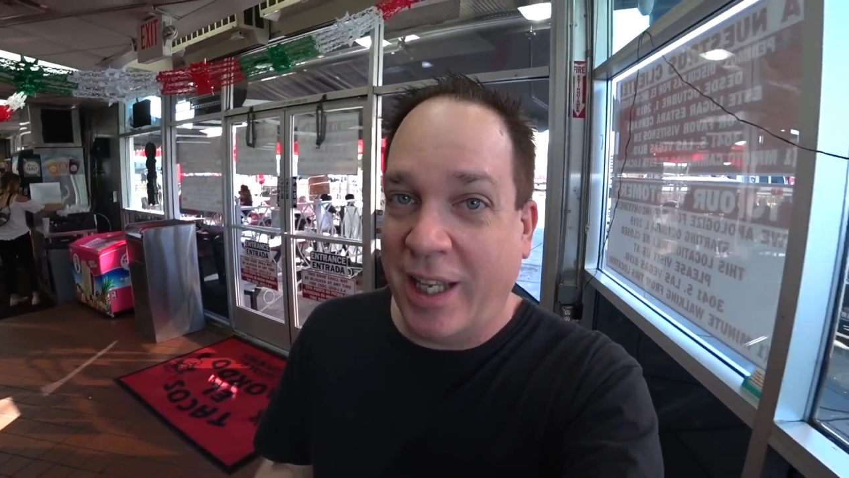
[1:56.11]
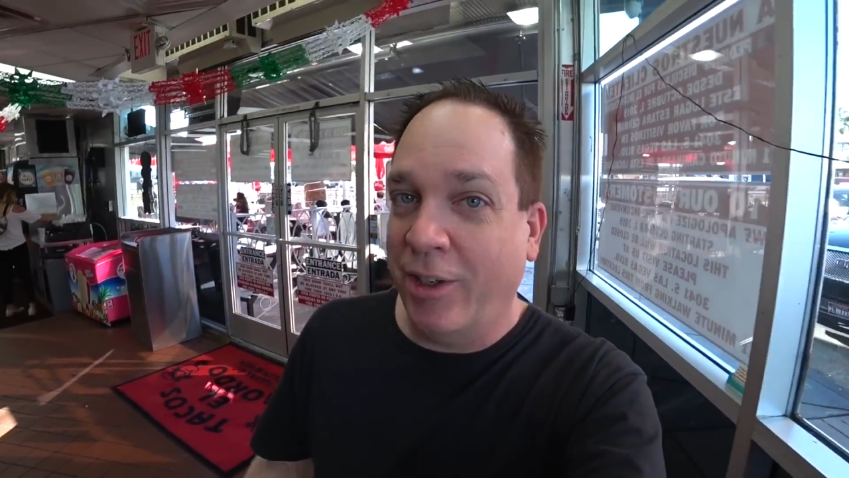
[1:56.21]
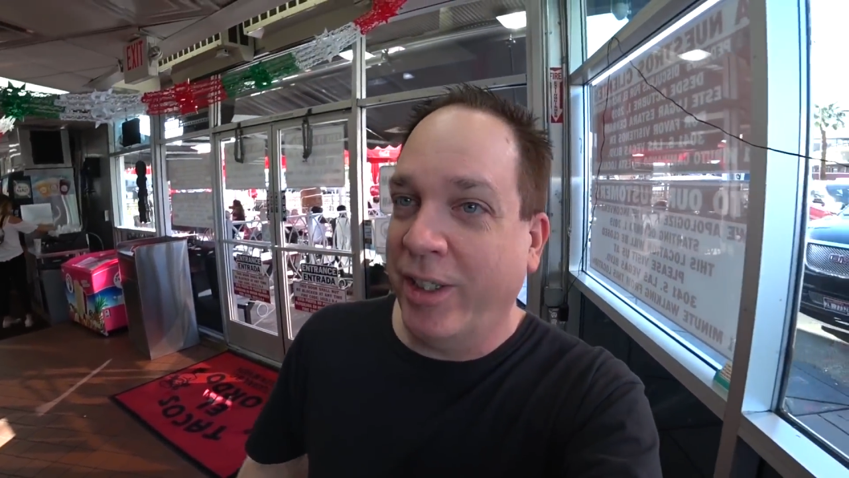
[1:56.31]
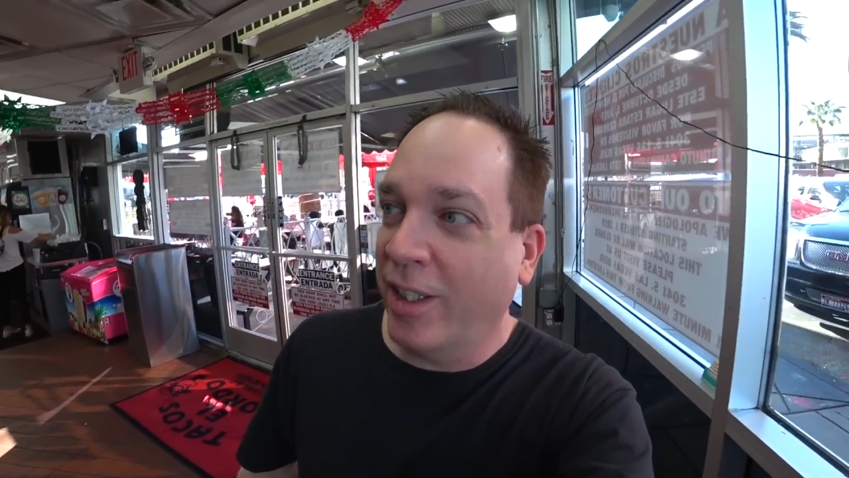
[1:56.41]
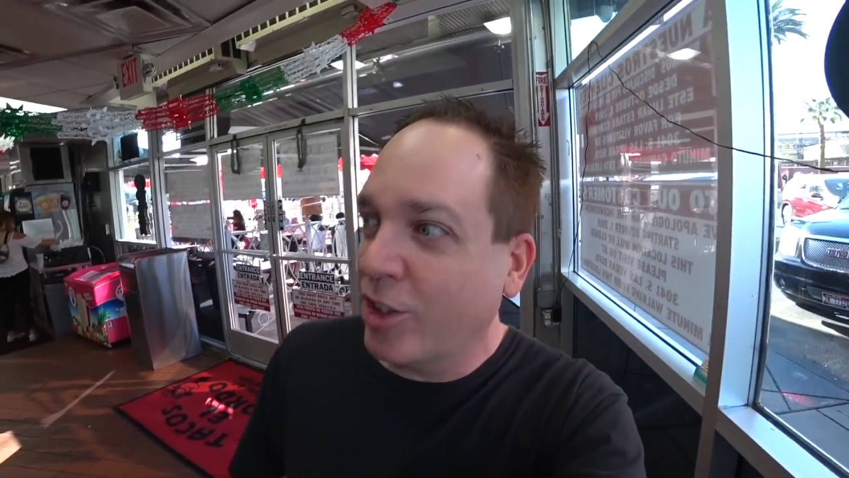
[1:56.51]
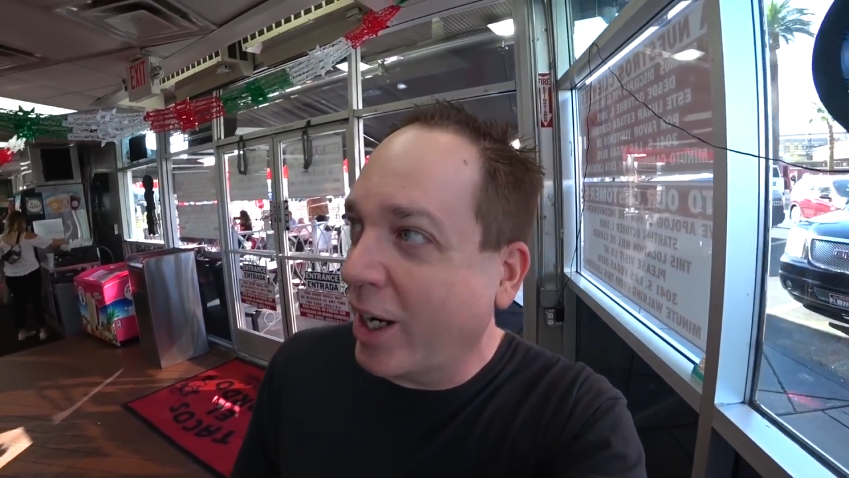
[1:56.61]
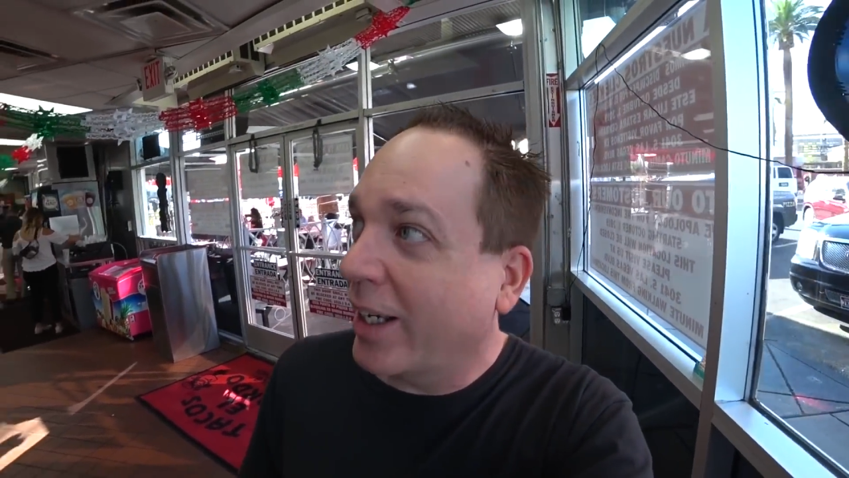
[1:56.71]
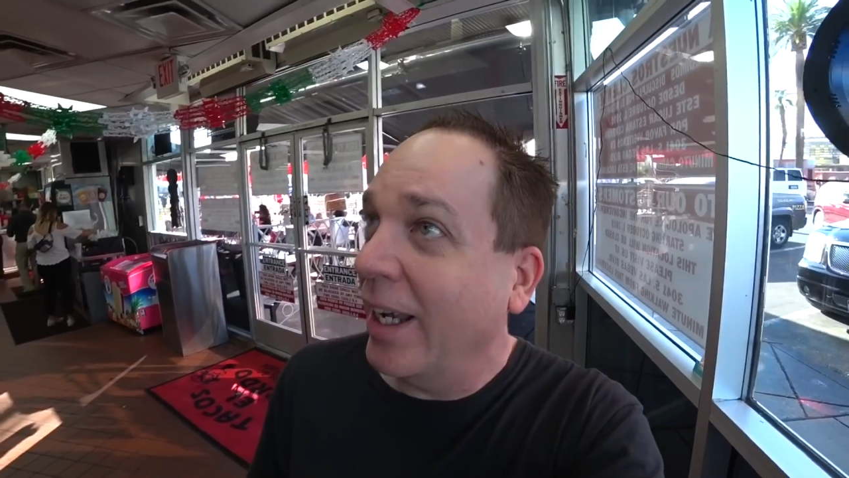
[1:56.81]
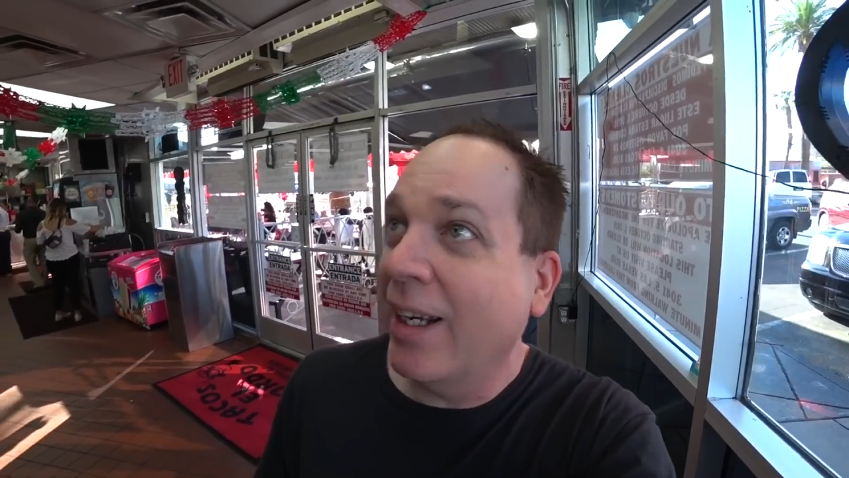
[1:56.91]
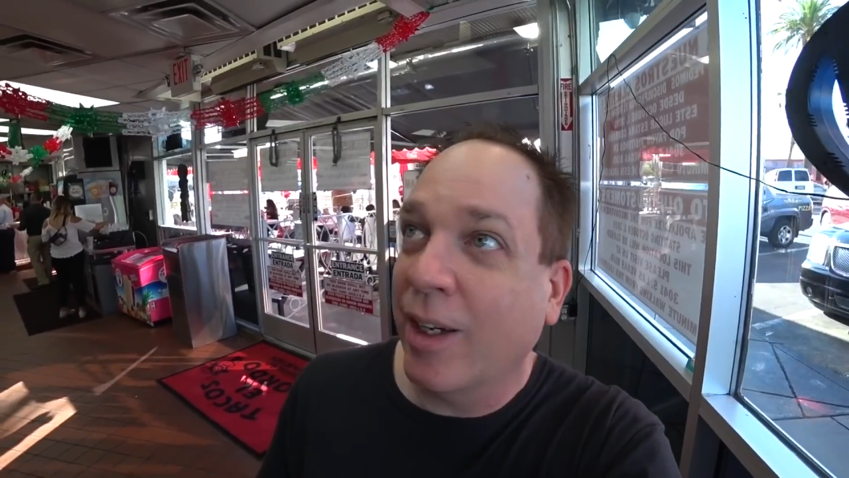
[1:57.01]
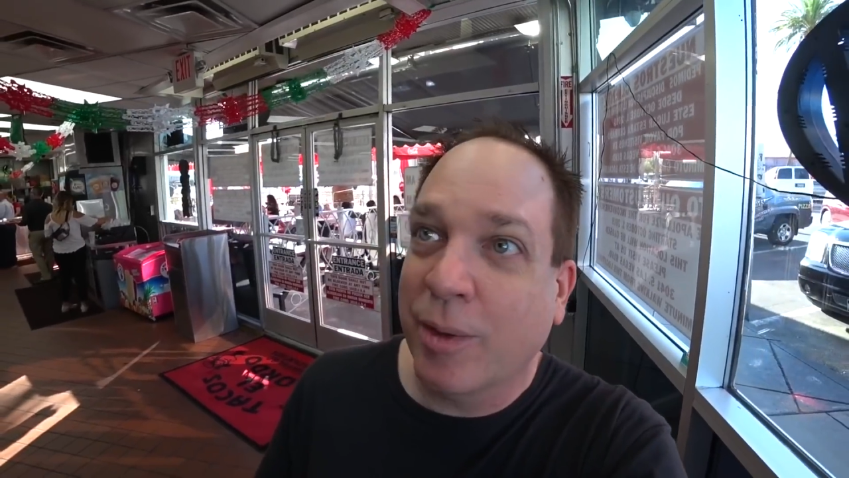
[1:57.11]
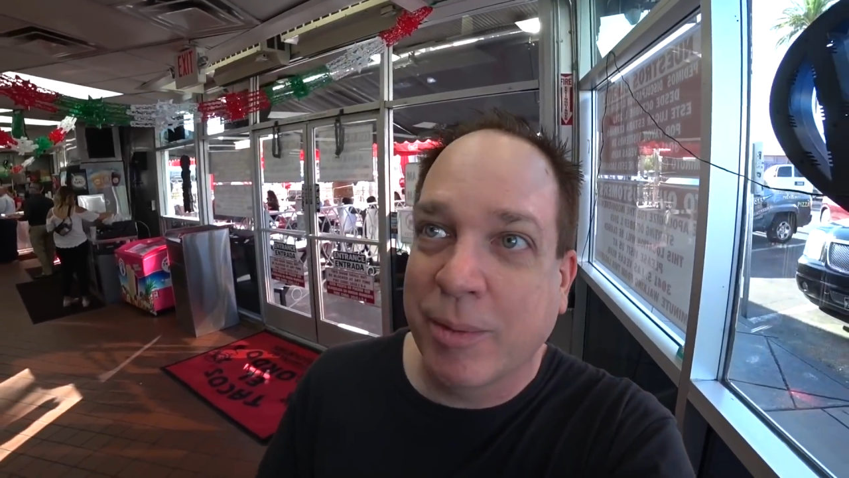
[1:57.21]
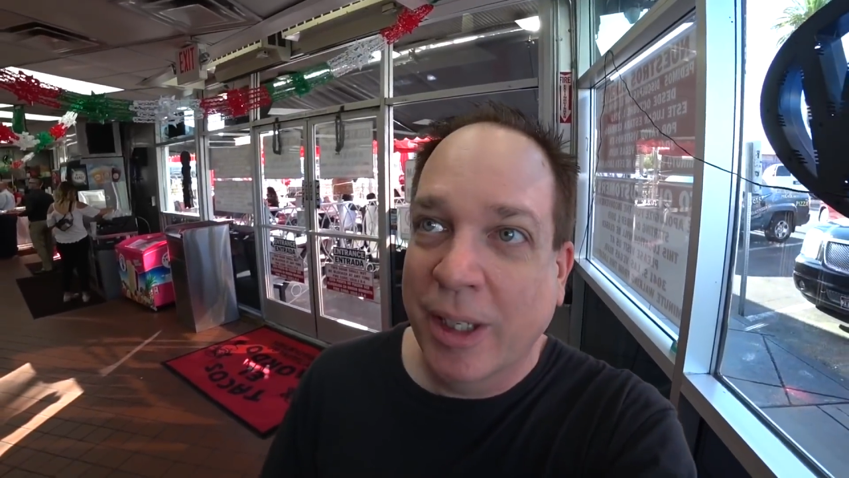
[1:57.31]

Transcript: I don't need a gigantic